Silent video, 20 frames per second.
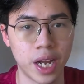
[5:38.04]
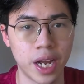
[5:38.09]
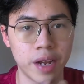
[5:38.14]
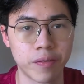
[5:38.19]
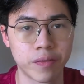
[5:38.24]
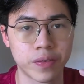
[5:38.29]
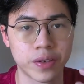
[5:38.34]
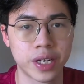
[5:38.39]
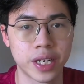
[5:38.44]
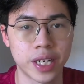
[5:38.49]

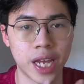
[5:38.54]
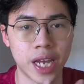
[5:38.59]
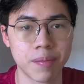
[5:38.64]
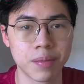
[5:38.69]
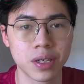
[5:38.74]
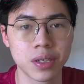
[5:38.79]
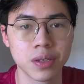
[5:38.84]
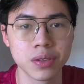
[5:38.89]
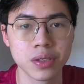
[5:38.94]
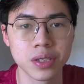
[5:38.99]
have the
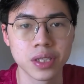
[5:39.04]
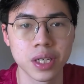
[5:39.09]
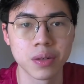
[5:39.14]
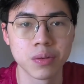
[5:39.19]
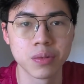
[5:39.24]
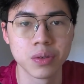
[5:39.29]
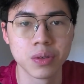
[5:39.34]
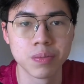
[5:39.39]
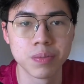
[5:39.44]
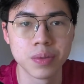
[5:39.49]
chemicals
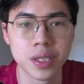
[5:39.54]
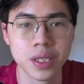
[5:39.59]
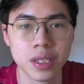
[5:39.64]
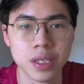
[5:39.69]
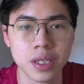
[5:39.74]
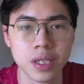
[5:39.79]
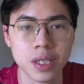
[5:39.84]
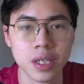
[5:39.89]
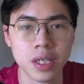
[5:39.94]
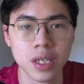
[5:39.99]
that will
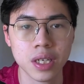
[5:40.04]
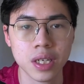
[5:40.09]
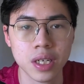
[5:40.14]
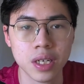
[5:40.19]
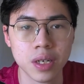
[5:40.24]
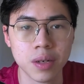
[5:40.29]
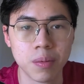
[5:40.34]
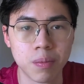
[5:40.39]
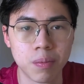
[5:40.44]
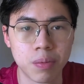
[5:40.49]
be
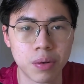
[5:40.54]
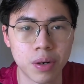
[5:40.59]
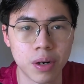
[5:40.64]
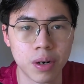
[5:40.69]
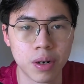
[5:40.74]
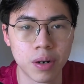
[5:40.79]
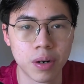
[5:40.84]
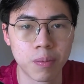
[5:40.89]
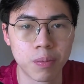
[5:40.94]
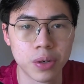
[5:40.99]

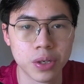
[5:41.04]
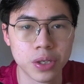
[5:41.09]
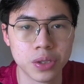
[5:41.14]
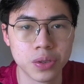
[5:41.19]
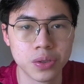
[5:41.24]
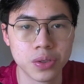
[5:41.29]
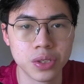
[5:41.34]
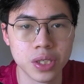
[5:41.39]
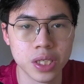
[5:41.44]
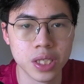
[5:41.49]

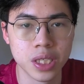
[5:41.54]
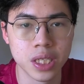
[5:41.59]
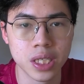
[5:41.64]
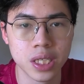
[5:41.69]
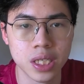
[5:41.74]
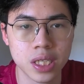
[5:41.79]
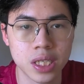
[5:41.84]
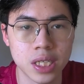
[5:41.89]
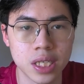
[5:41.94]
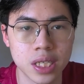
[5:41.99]

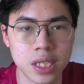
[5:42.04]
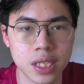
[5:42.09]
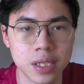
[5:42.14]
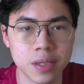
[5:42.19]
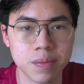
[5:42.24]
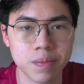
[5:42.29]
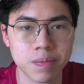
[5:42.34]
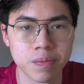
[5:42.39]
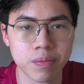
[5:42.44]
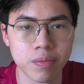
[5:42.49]
producing
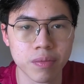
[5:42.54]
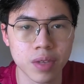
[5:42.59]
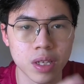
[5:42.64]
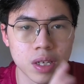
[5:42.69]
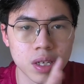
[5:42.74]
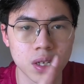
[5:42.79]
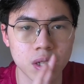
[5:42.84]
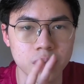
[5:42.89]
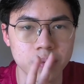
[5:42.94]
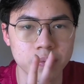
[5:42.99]
the
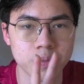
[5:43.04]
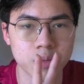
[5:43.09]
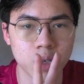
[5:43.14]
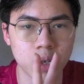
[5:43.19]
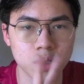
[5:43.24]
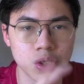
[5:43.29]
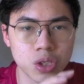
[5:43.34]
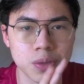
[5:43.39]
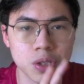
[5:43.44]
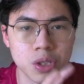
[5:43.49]

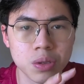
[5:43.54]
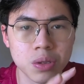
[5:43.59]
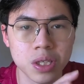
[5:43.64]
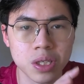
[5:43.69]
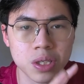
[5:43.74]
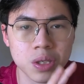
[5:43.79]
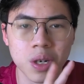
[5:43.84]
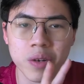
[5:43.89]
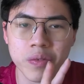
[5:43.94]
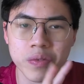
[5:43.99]
consuming too
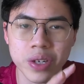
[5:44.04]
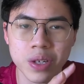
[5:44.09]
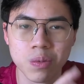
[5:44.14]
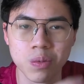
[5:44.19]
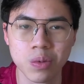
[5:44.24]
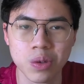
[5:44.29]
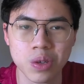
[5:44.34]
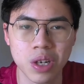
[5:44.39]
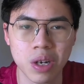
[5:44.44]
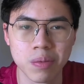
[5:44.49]
little of
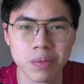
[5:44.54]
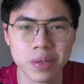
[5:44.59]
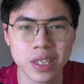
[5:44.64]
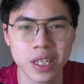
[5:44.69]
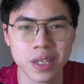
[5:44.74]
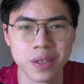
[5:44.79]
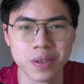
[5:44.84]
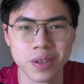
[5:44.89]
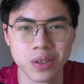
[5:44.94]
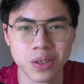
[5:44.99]
it.
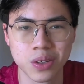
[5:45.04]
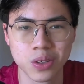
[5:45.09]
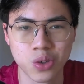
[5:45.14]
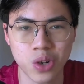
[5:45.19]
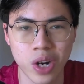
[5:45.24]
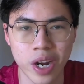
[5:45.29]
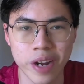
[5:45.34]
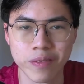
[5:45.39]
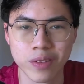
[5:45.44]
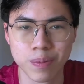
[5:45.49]
Normally they will
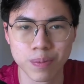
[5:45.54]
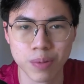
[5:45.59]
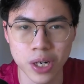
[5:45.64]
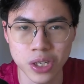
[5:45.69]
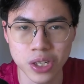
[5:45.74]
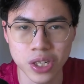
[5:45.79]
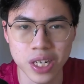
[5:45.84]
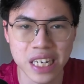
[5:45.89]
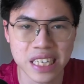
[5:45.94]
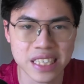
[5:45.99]
drive
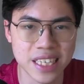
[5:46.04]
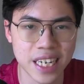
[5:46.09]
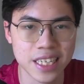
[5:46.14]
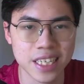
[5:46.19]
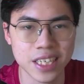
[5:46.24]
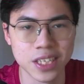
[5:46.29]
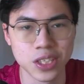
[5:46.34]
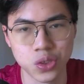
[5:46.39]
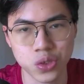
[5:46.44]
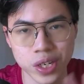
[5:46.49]
depression,
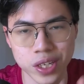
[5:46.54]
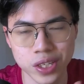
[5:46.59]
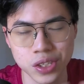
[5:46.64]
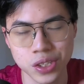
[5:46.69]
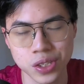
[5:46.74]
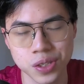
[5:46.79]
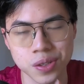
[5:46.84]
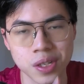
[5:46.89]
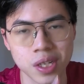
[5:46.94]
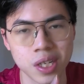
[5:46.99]
anxiety, and
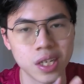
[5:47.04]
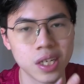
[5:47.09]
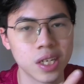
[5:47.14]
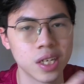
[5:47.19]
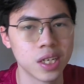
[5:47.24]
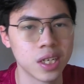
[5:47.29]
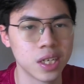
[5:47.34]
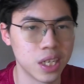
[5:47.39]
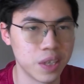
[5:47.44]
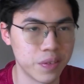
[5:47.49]
stress. So
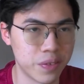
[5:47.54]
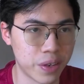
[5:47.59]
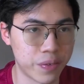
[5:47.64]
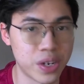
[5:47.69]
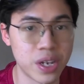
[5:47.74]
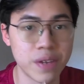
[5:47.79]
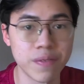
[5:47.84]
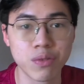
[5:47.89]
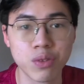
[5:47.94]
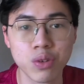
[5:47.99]
if you
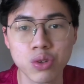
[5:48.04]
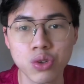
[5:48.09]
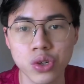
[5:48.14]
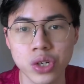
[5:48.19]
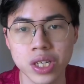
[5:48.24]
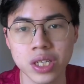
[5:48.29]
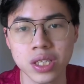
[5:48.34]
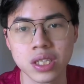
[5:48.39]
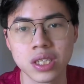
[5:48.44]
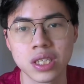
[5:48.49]
have enough
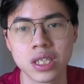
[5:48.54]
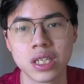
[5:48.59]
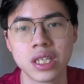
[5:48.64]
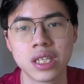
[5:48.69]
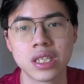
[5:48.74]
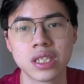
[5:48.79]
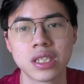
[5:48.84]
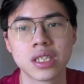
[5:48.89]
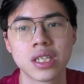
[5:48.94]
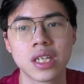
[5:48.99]
nutrients,
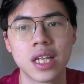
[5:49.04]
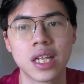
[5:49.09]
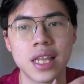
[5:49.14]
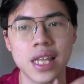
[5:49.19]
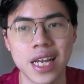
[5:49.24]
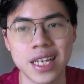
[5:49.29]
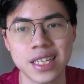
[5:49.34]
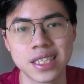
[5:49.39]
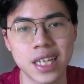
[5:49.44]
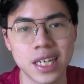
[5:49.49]
it is
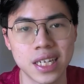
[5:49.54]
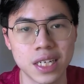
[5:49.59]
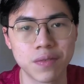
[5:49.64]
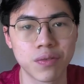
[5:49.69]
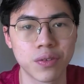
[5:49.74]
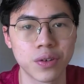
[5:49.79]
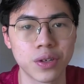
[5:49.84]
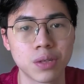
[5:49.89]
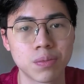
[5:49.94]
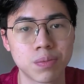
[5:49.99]
less
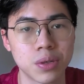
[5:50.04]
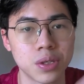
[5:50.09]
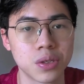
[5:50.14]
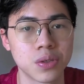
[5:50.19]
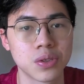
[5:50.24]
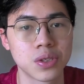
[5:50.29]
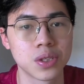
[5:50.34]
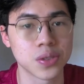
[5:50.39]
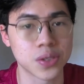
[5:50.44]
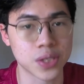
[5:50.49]
likely for you to
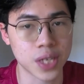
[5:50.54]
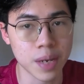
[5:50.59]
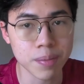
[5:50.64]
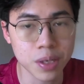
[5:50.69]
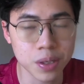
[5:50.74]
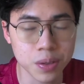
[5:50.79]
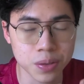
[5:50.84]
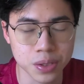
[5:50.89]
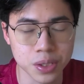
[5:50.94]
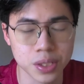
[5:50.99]
produce those
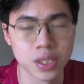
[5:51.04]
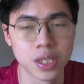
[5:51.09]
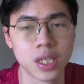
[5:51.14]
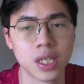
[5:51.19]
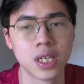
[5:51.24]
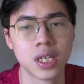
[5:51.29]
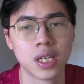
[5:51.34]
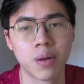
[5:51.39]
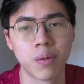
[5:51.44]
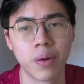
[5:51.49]
chemicals.
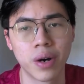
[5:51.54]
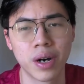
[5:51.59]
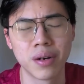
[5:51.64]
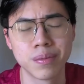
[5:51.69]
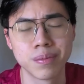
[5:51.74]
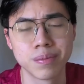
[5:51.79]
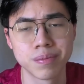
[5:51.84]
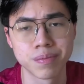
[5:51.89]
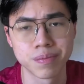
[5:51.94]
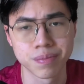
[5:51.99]

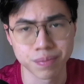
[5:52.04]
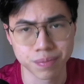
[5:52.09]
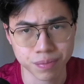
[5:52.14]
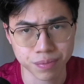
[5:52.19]
Well,